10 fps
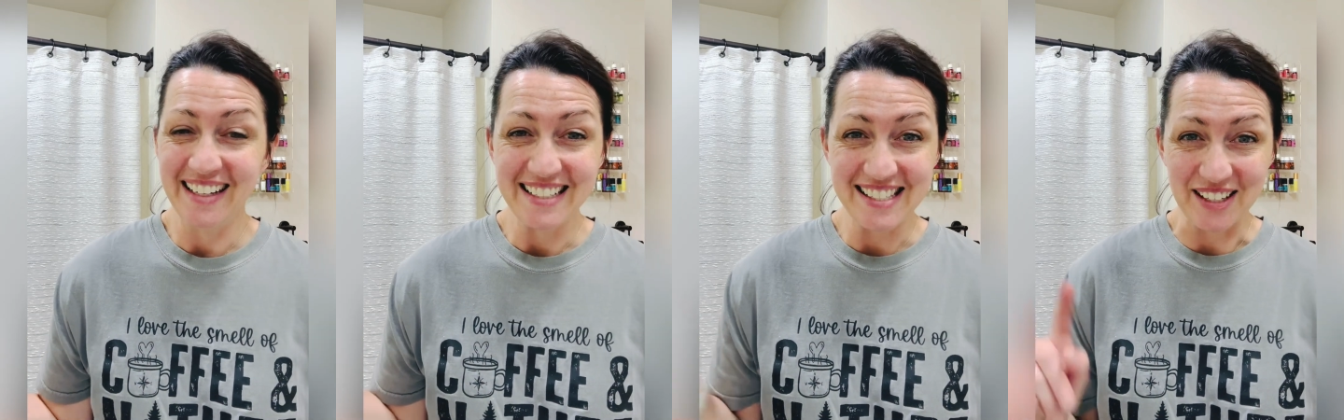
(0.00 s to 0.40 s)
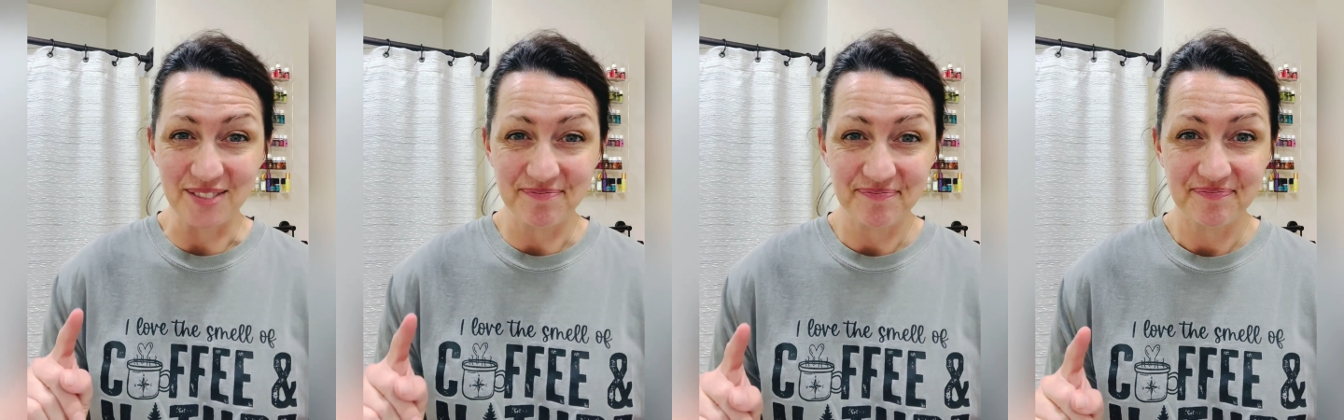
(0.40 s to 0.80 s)
So
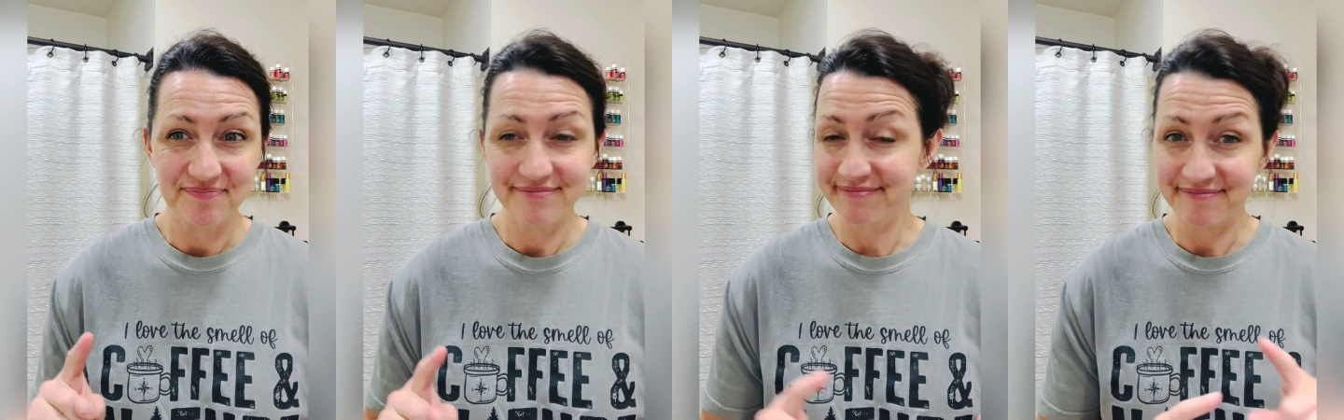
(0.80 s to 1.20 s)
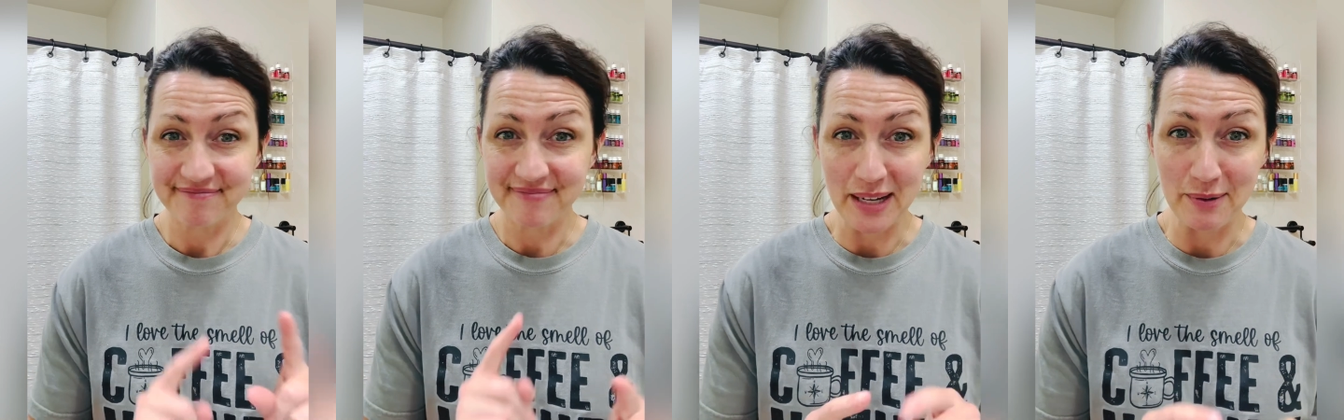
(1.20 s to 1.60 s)

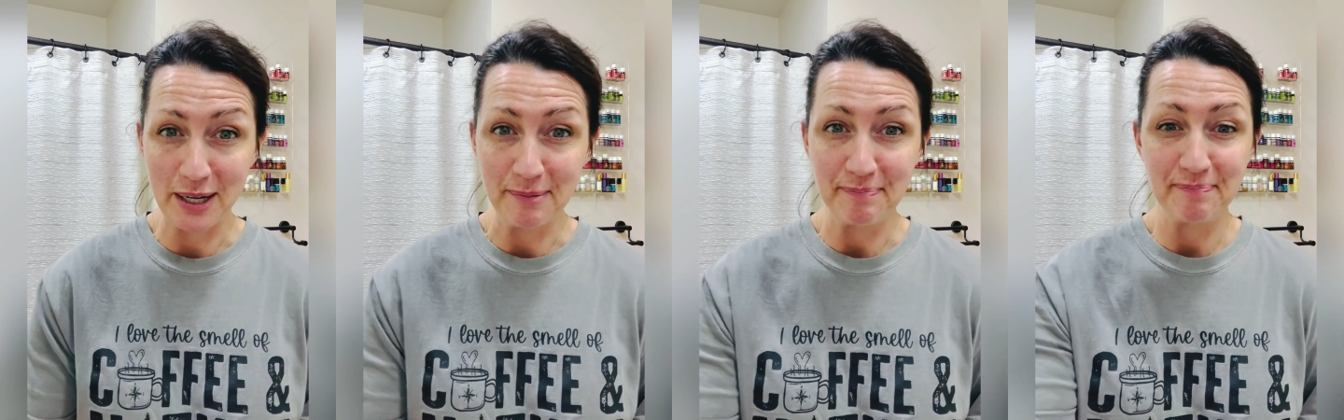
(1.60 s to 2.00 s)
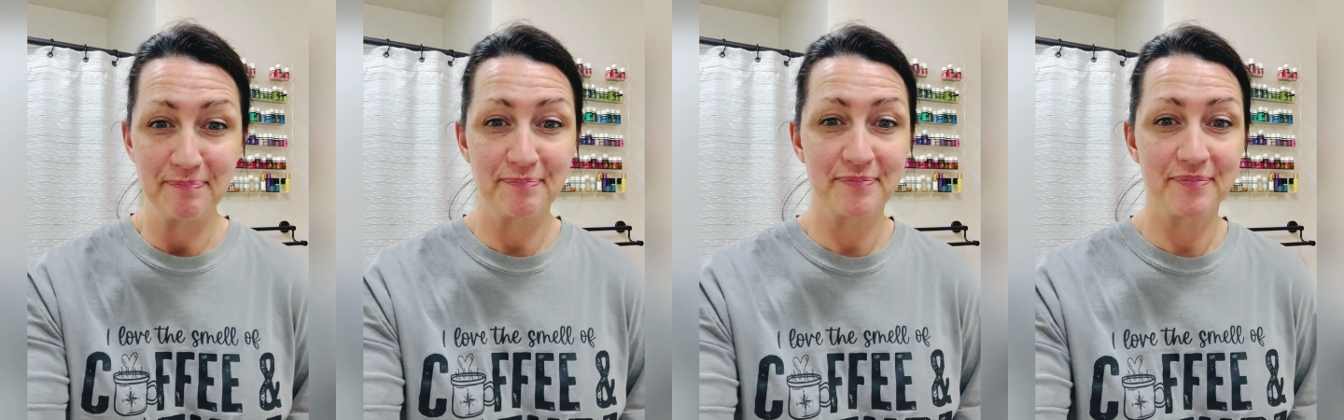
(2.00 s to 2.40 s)
here we go.
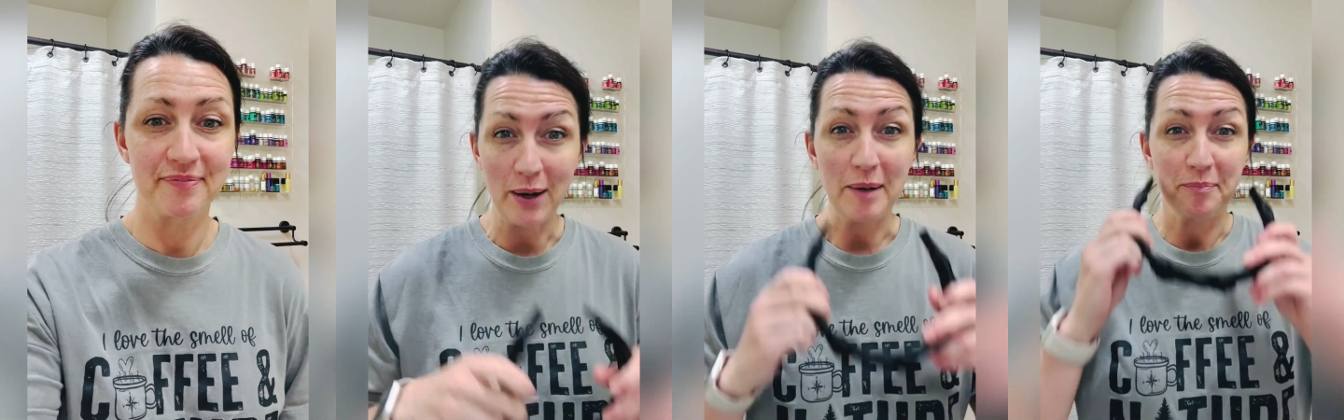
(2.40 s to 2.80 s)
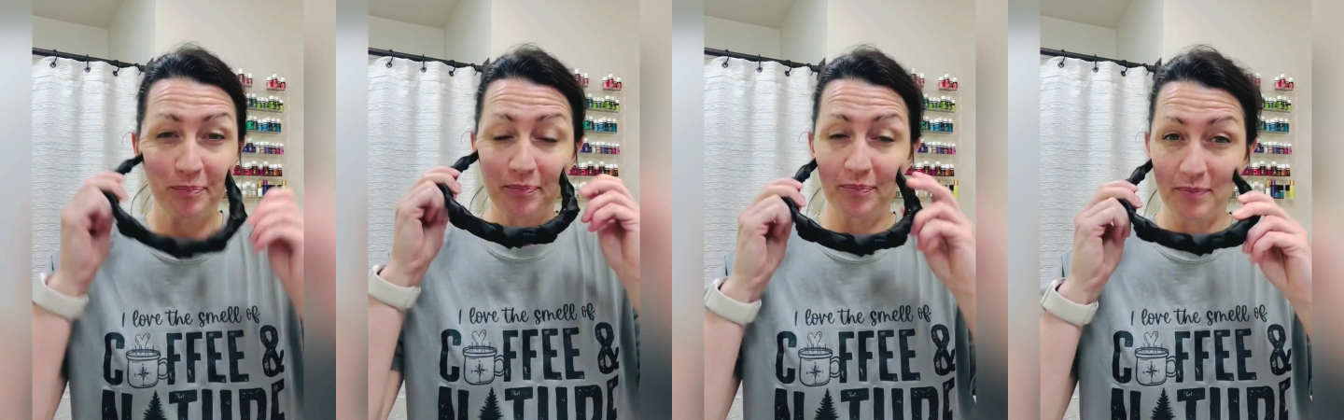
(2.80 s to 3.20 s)
Okay,
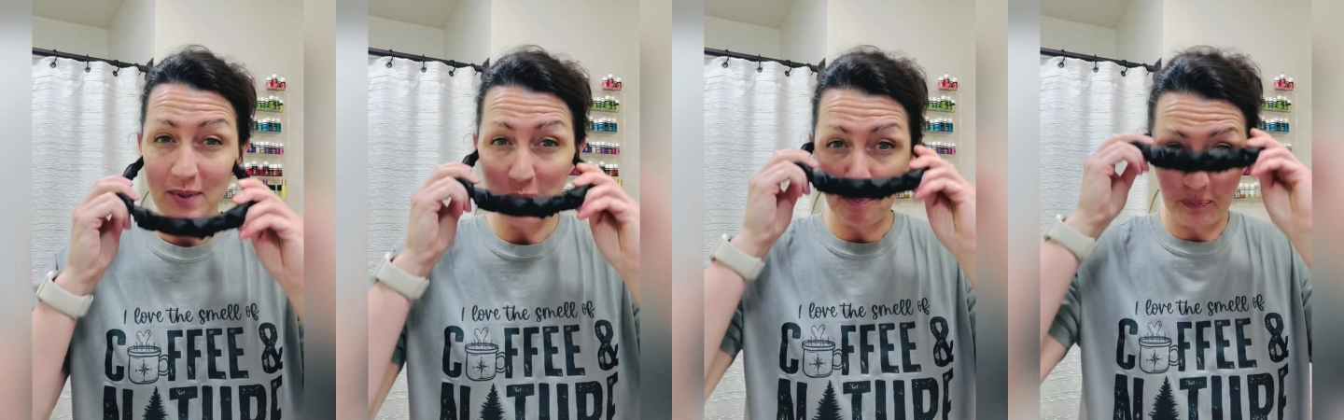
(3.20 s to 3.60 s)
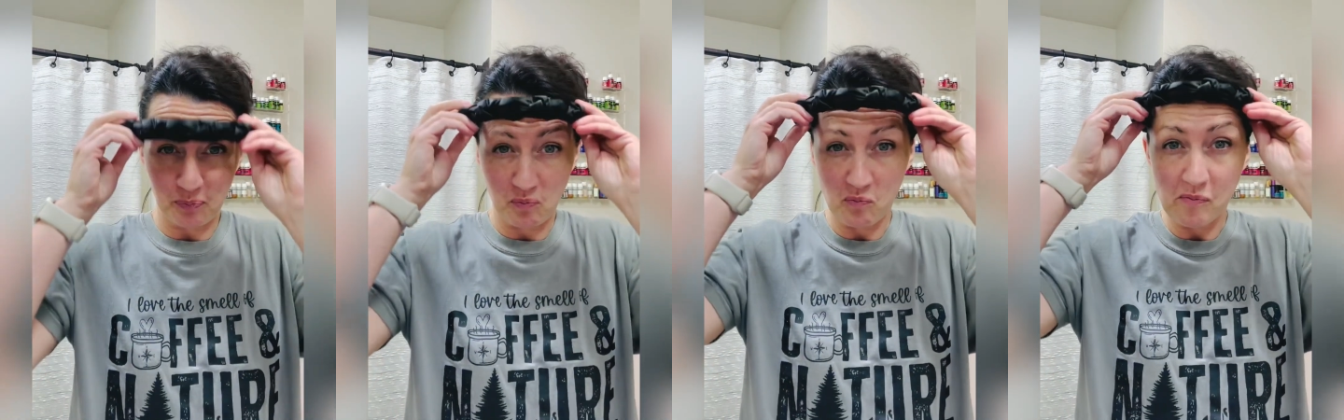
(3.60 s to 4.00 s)
so
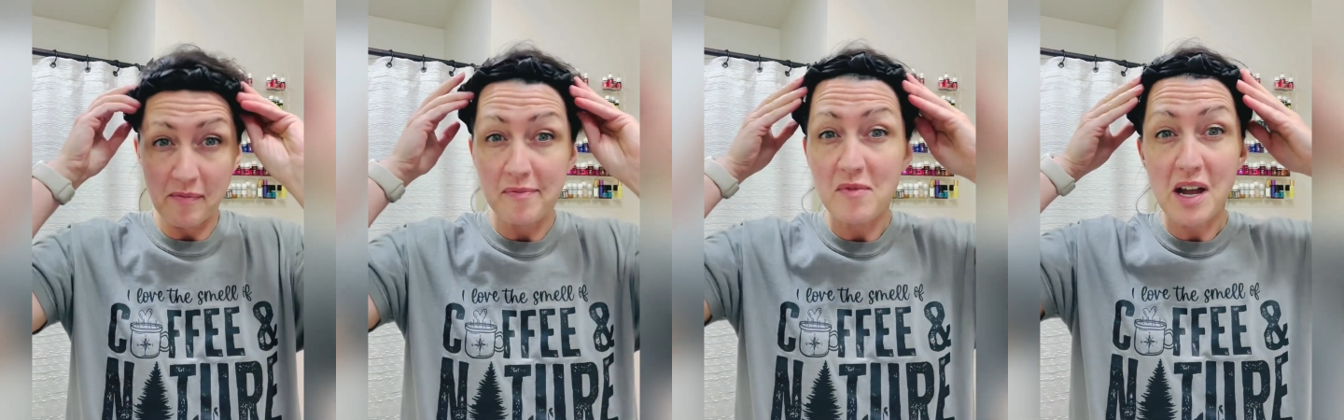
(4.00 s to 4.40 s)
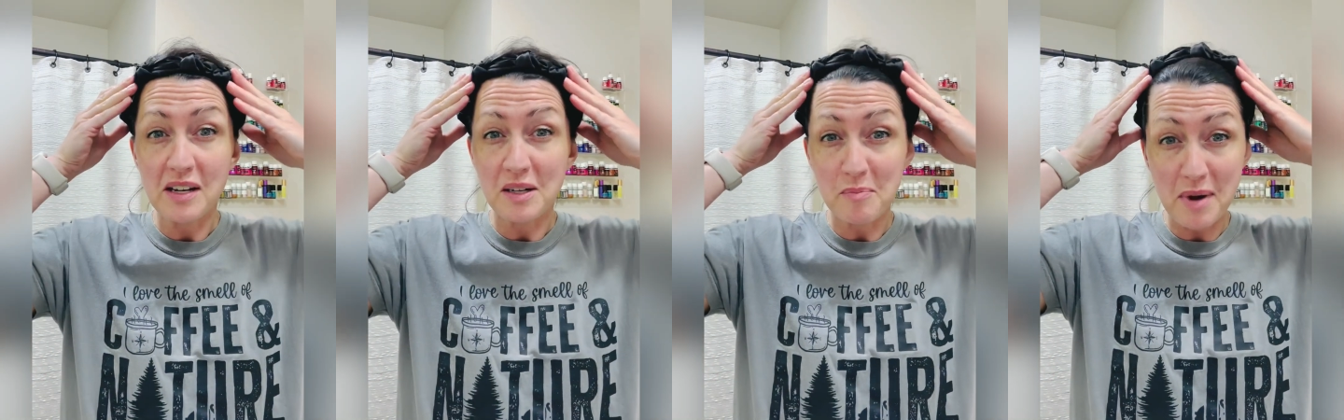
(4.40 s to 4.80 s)
not
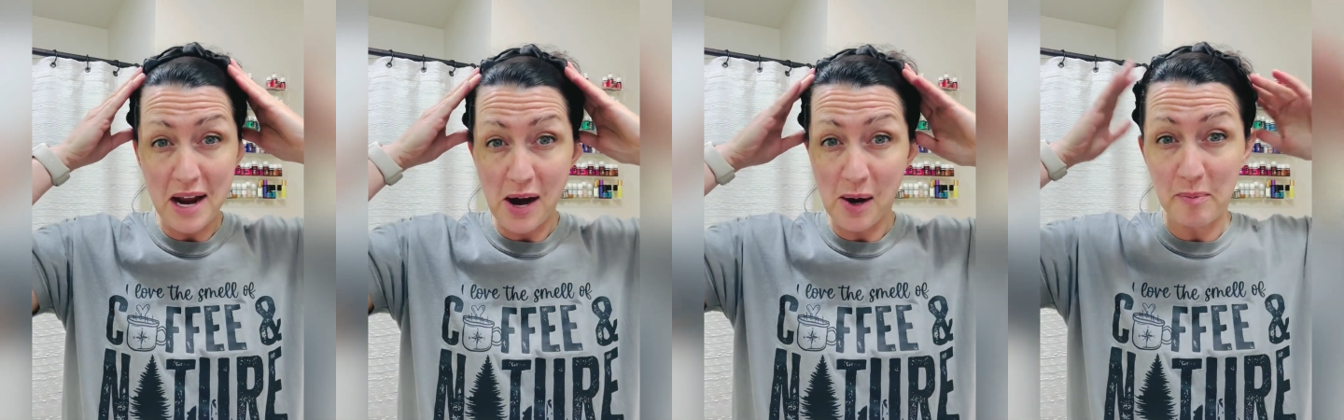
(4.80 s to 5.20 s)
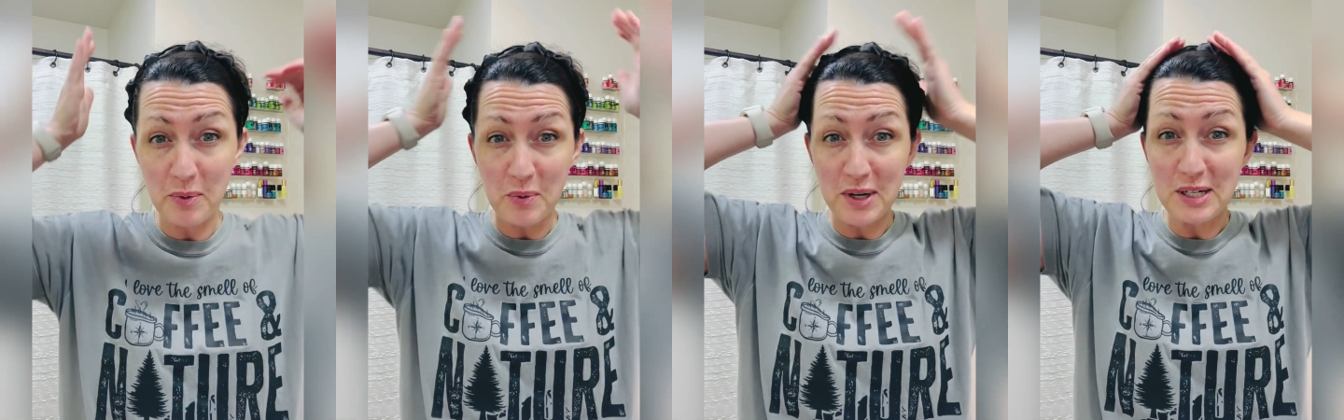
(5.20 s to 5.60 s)
done my hair, but
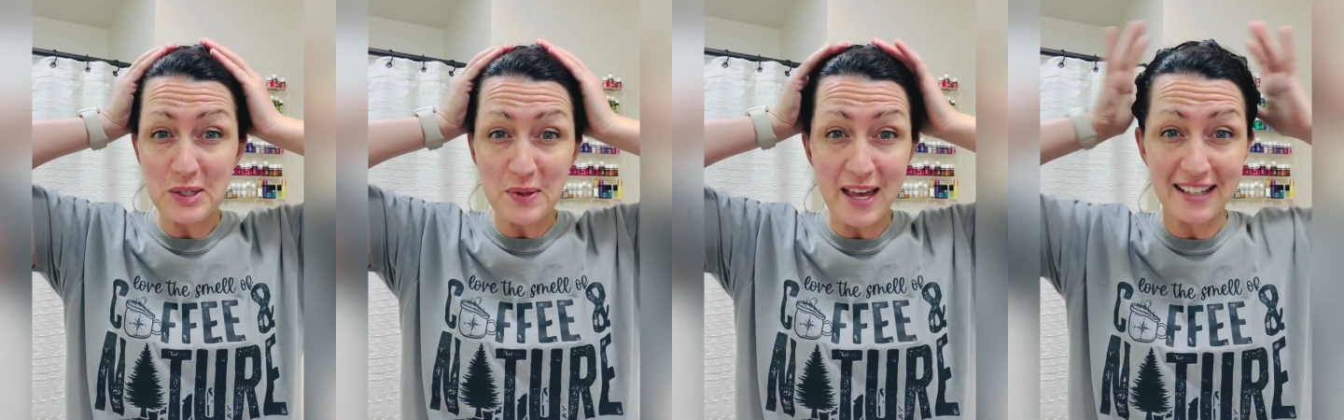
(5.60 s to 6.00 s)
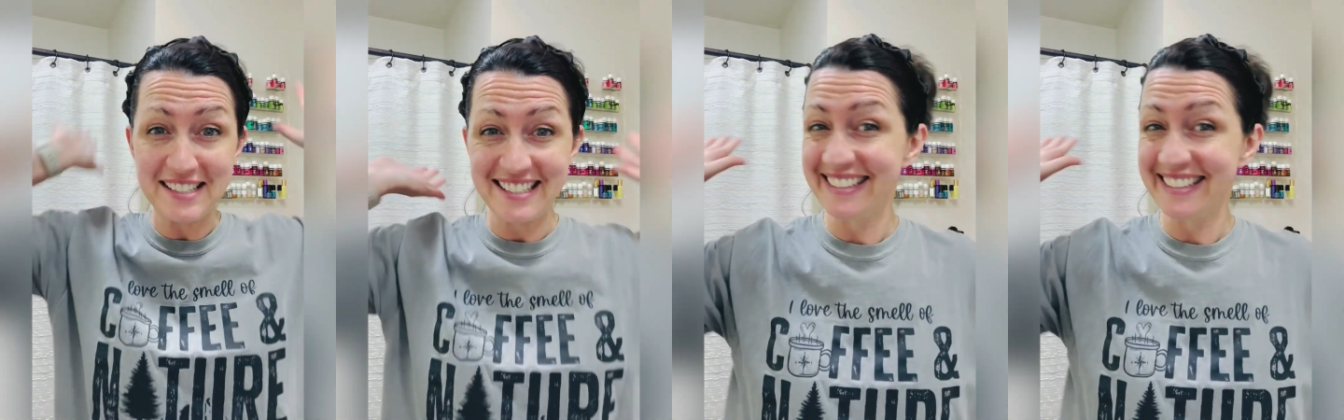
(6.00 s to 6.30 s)
we're gonna do this.